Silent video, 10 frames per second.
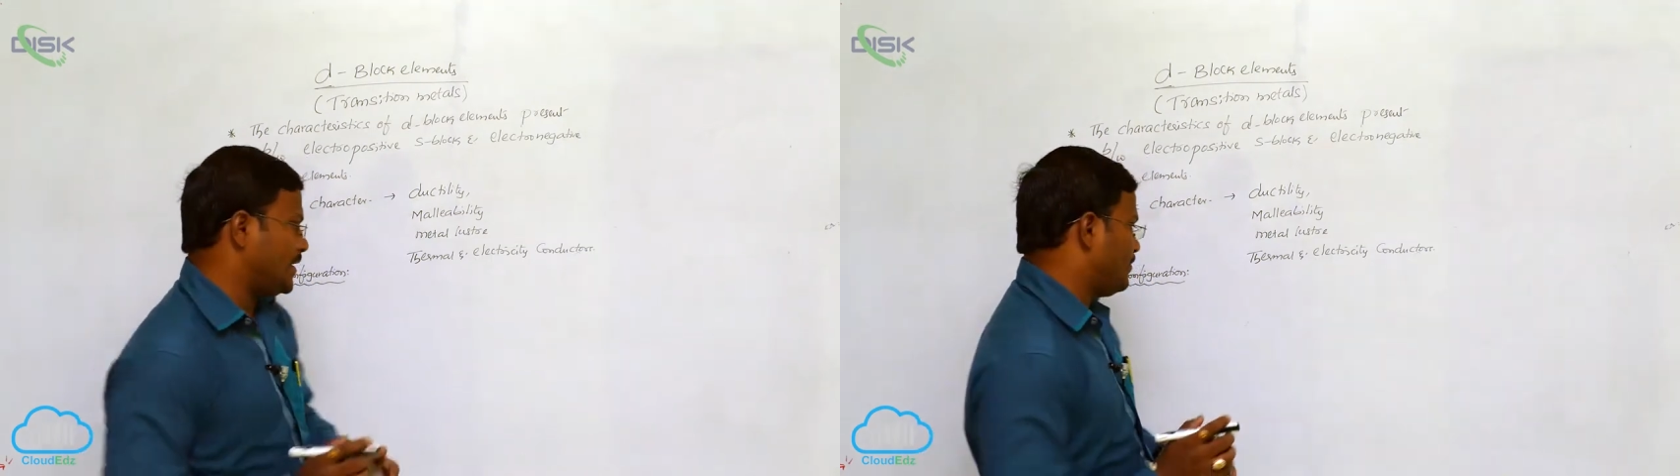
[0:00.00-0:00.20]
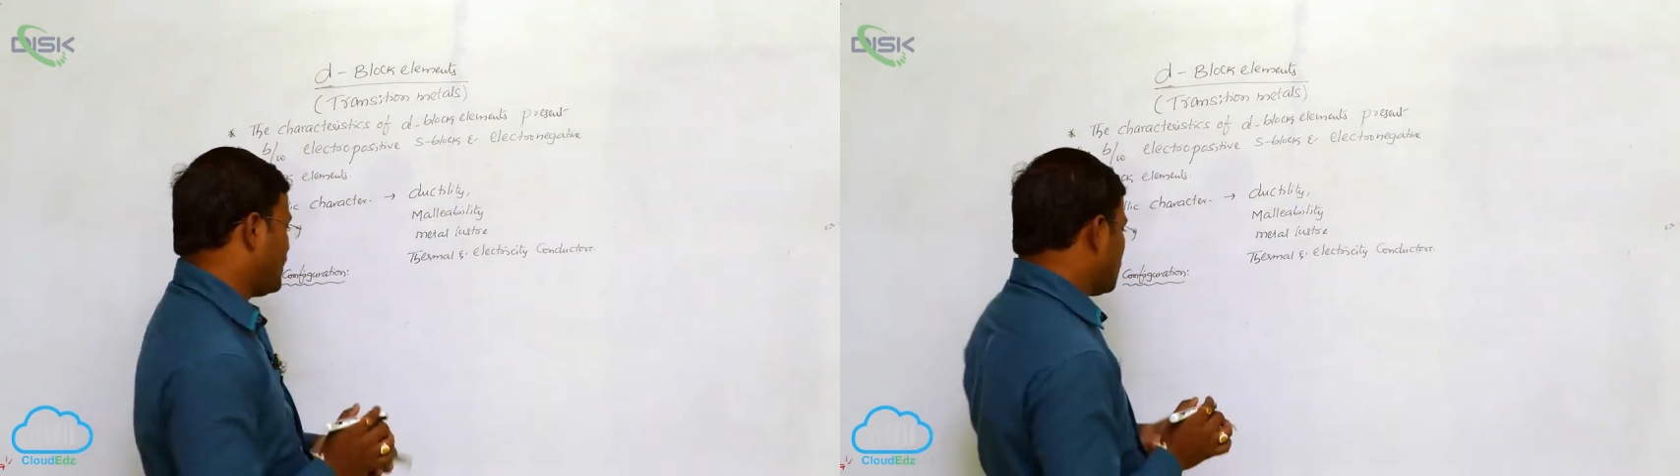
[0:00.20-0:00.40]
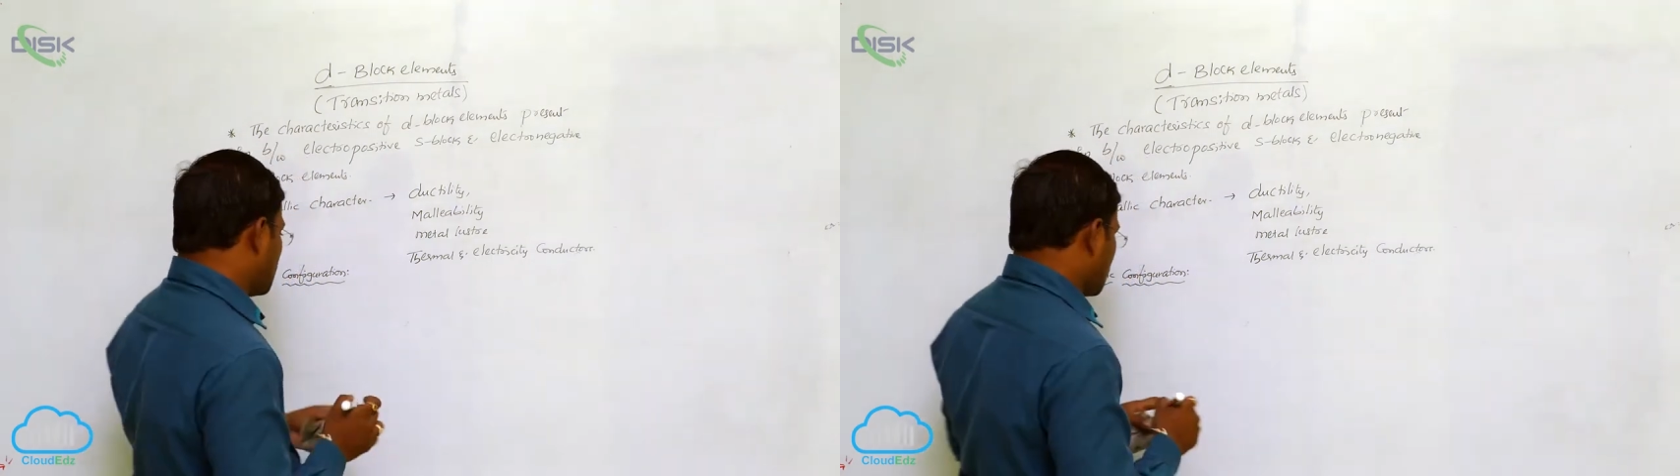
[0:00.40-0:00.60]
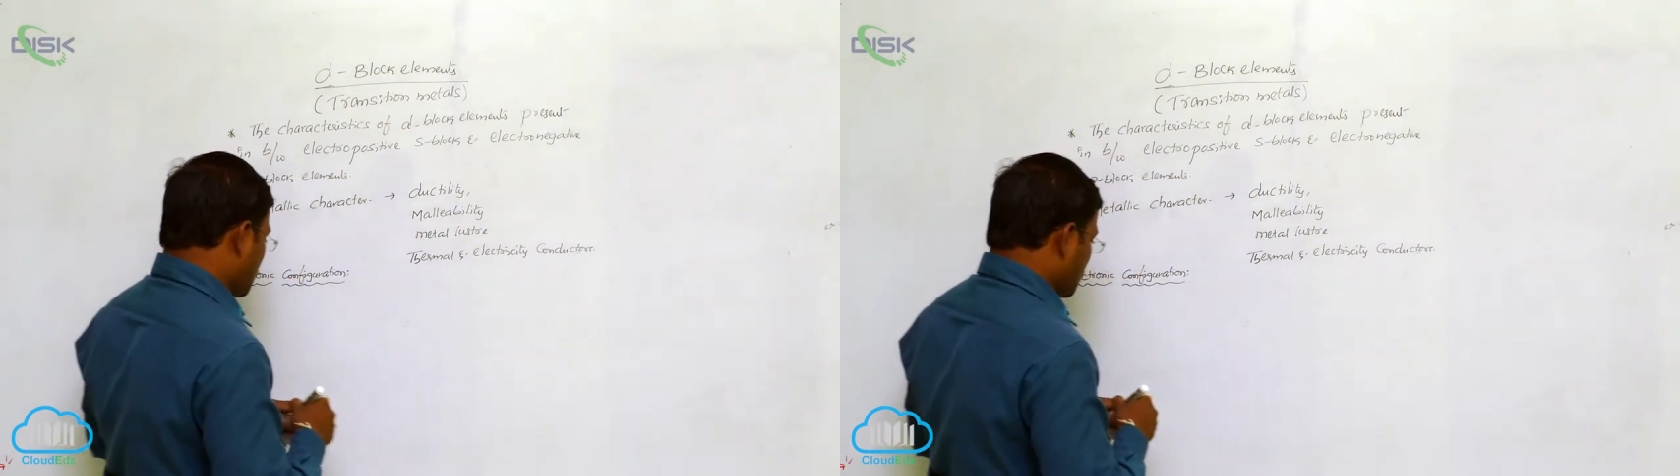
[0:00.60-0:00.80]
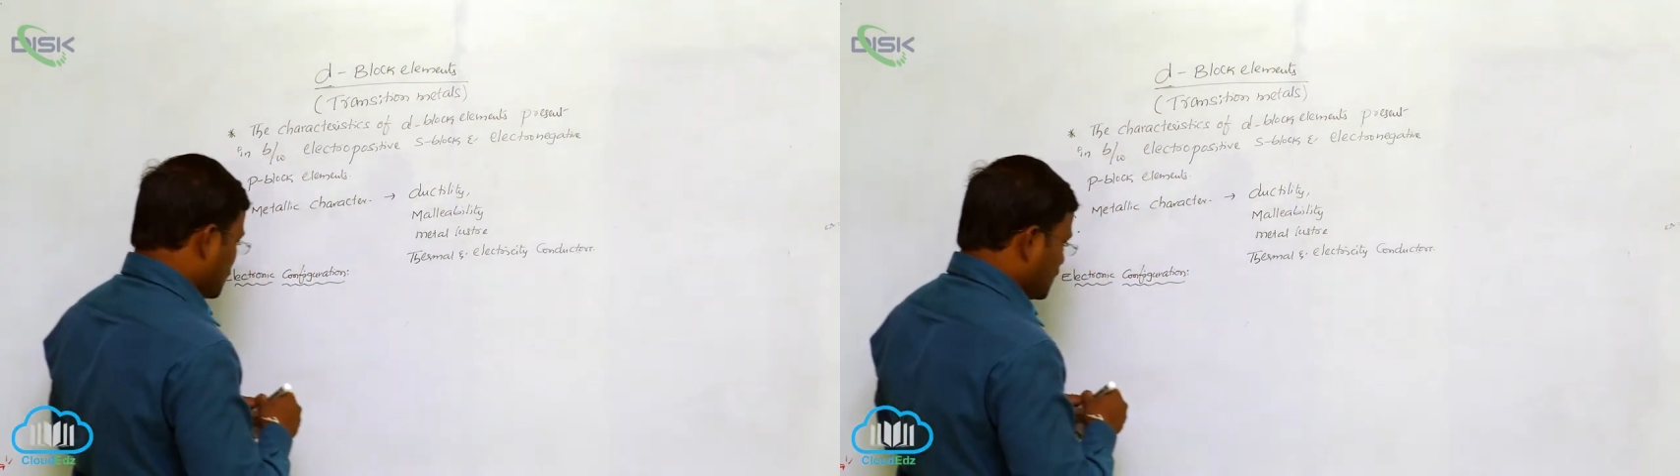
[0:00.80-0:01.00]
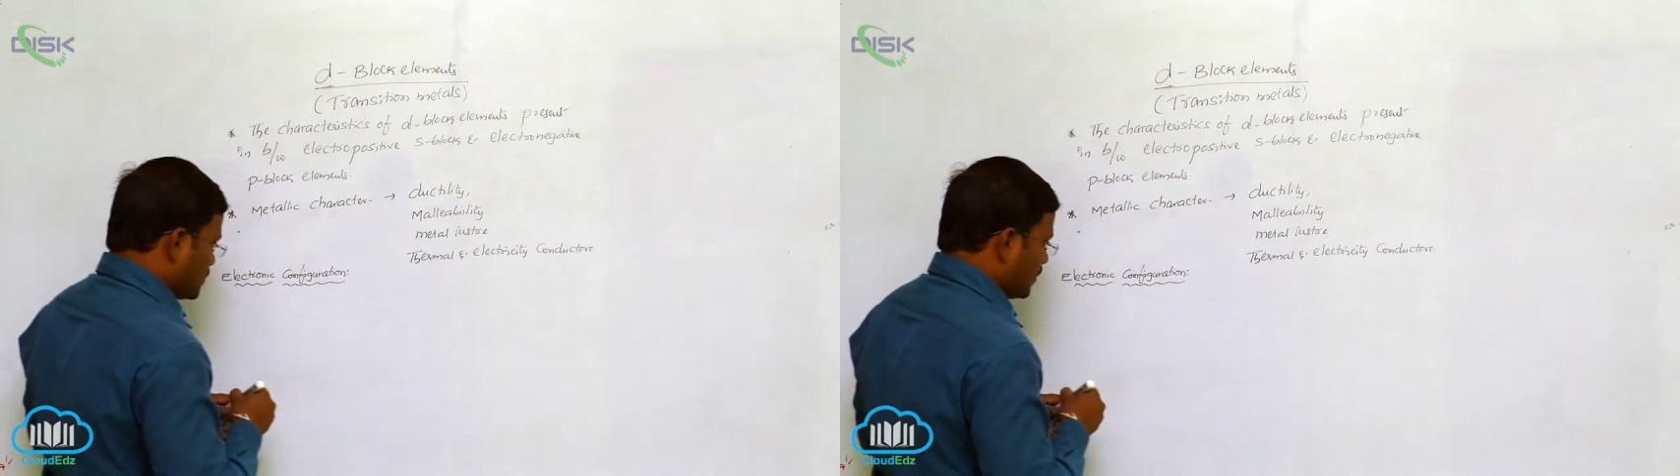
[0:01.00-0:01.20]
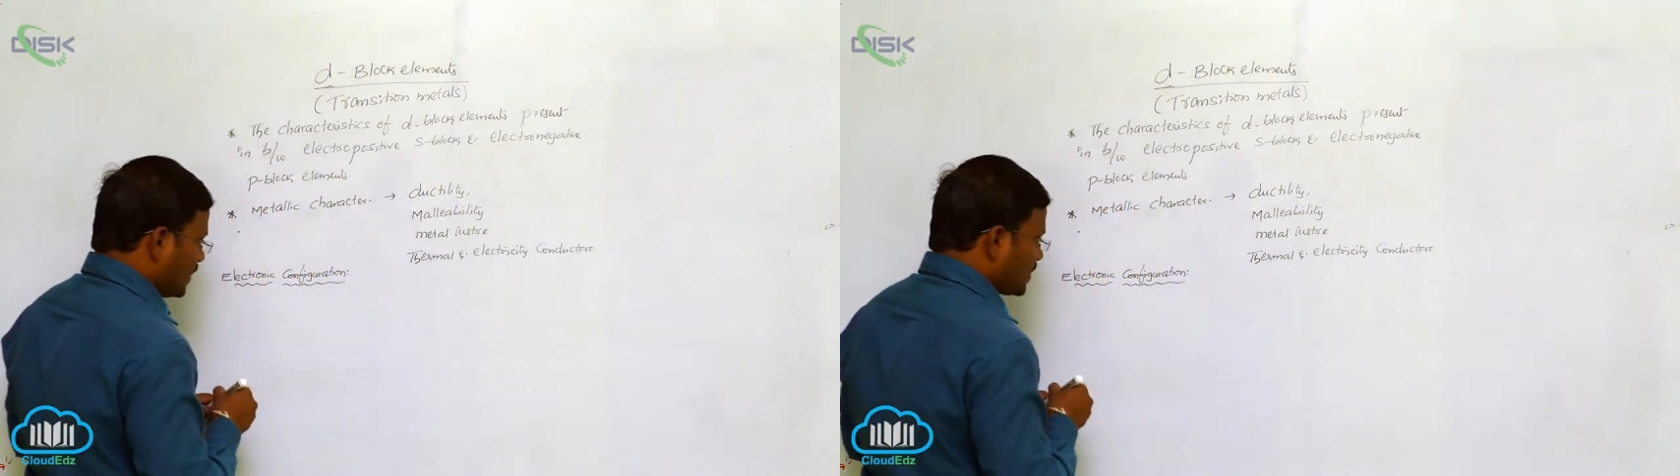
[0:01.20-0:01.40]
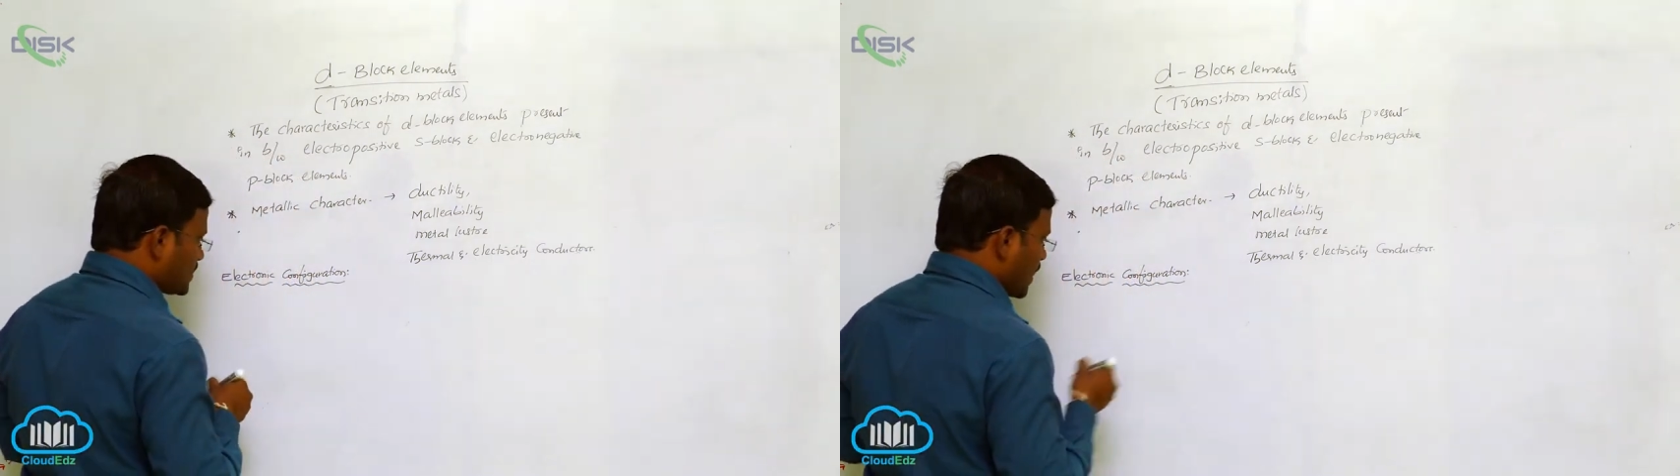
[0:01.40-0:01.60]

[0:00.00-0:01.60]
elements. So let us